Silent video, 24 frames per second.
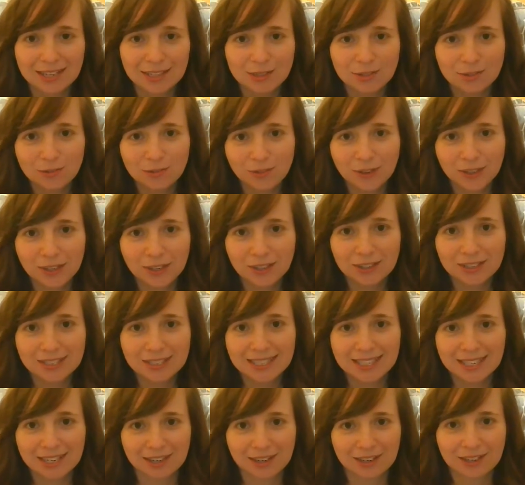2 fingers
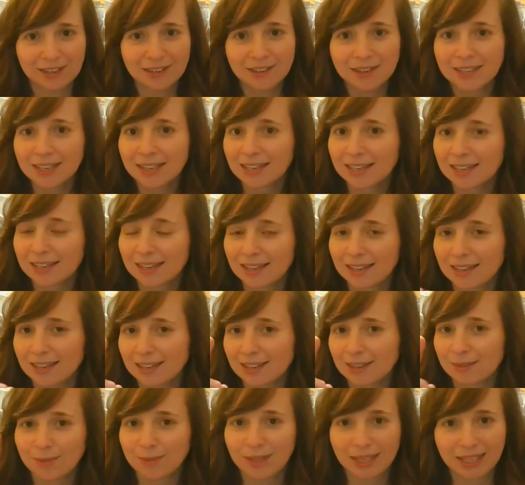here,
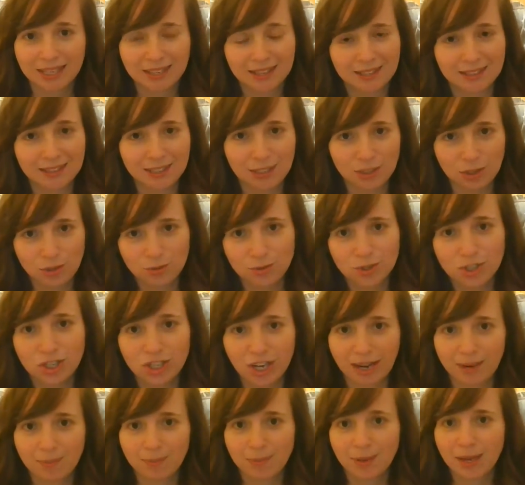like the U
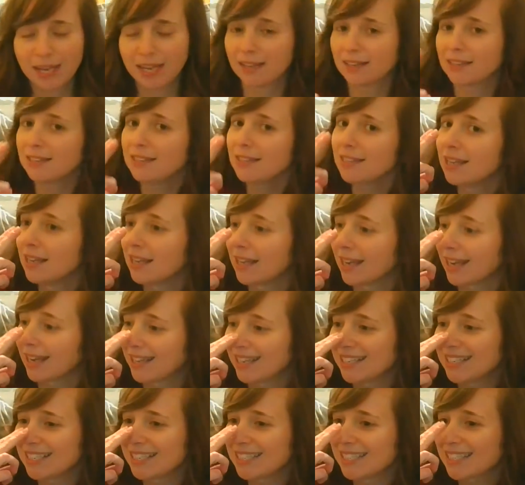shape hand, and
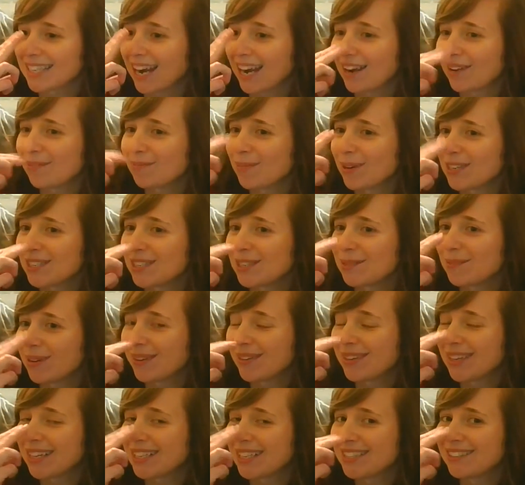you just kind of brush them
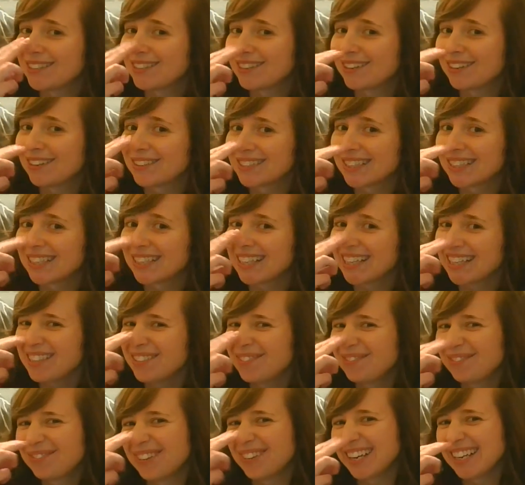against your nose, like
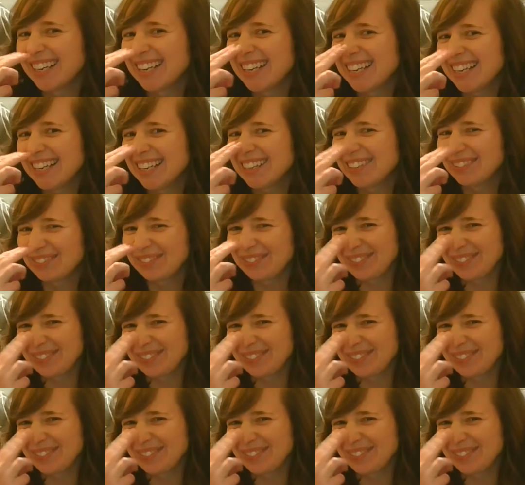that's funny.